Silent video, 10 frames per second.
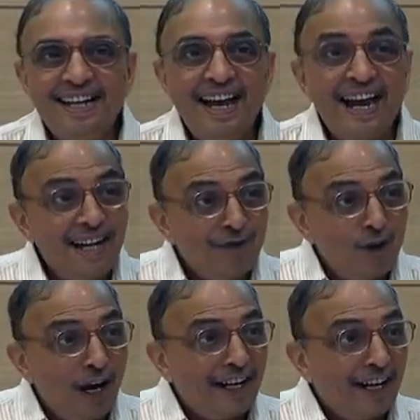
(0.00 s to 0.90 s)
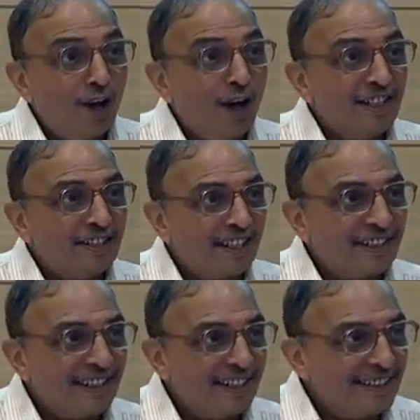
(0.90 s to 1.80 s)
And if you had read all
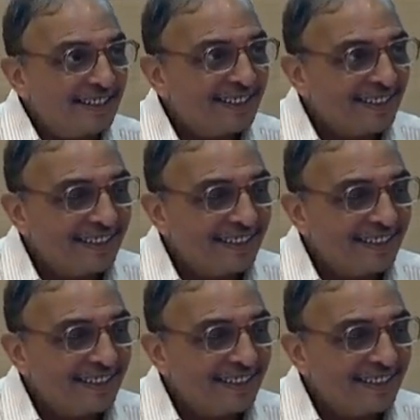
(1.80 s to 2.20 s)
instructions,